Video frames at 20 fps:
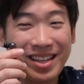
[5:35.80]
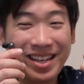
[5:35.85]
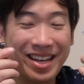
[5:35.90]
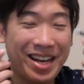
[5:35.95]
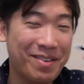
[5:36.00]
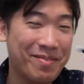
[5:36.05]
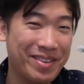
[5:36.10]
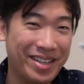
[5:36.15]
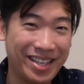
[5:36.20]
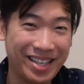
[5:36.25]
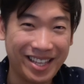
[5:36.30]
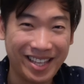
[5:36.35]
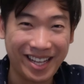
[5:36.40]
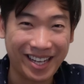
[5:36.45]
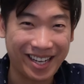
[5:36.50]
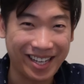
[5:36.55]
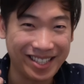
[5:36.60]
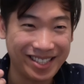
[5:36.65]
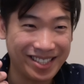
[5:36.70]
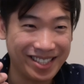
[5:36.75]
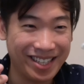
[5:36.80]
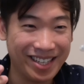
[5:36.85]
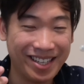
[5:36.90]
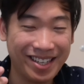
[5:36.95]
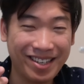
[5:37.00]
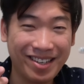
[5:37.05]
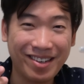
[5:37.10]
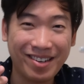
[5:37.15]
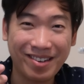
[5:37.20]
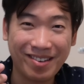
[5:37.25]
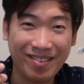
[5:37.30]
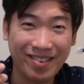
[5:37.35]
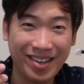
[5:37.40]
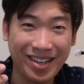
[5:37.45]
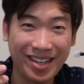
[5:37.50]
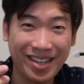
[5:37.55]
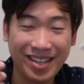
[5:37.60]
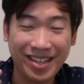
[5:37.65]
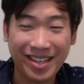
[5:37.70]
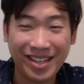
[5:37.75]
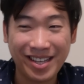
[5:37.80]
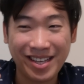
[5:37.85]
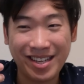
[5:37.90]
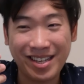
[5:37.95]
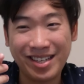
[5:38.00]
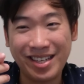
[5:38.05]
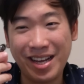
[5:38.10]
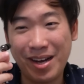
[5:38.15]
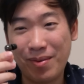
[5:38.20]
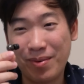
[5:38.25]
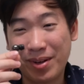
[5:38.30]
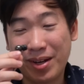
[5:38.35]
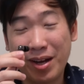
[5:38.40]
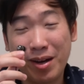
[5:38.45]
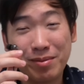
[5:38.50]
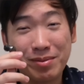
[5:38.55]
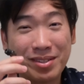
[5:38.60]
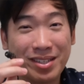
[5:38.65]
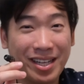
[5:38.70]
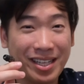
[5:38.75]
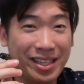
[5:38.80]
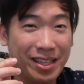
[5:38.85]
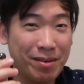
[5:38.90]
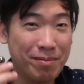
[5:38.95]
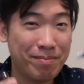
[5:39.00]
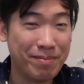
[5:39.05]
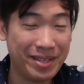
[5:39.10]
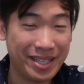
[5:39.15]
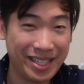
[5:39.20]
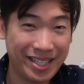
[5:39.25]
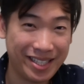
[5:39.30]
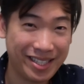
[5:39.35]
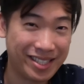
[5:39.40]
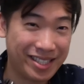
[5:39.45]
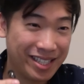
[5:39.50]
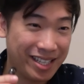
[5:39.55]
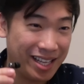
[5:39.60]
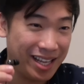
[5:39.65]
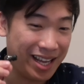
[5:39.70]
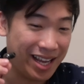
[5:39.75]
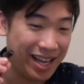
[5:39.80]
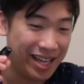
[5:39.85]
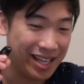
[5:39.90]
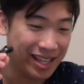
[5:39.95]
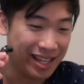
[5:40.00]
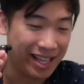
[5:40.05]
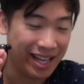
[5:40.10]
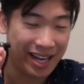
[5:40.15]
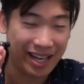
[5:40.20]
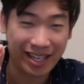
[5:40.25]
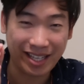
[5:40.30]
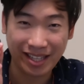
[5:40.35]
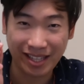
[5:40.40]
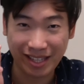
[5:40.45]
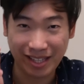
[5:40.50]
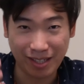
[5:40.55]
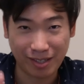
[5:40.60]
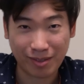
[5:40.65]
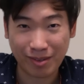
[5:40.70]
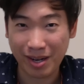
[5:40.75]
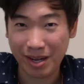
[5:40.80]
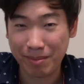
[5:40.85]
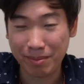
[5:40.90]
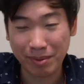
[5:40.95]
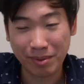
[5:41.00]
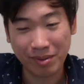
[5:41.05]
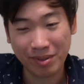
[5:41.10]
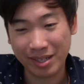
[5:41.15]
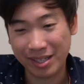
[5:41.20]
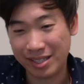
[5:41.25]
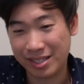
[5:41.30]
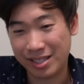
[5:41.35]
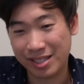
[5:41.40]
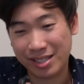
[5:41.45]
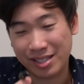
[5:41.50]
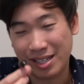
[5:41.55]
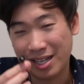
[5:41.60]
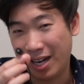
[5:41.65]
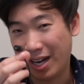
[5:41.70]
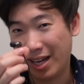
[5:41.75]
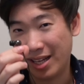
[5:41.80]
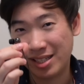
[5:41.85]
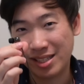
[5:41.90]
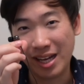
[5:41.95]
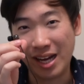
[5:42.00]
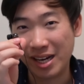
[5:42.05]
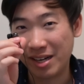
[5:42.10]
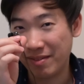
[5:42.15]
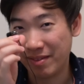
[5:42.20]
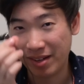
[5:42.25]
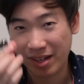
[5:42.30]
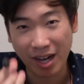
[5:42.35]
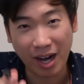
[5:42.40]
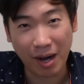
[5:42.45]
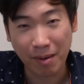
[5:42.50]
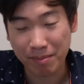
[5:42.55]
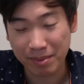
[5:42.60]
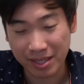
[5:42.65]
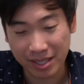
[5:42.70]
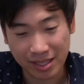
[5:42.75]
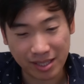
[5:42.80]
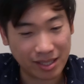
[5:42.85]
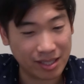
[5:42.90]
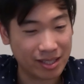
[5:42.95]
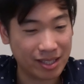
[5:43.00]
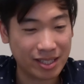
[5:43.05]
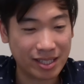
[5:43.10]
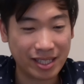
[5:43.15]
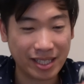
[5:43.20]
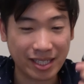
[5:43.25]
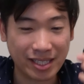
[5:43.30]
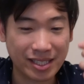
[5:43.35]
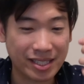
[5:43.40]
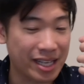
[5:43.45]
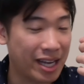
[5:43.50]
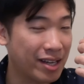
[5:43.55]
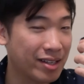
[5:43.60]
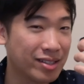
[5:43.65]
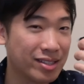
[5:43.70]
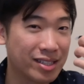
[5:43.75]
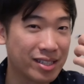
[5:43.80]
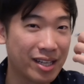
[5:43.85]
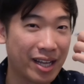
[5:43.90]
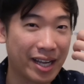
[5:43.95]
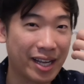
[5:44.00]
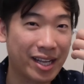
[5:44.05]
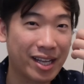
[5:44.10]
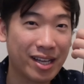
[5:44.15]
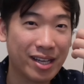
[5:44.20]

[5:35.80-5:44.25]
I mean, like I said, right now when it comes to like the mids and like the treble, it's just like, it's not even a competition. This thing sounds like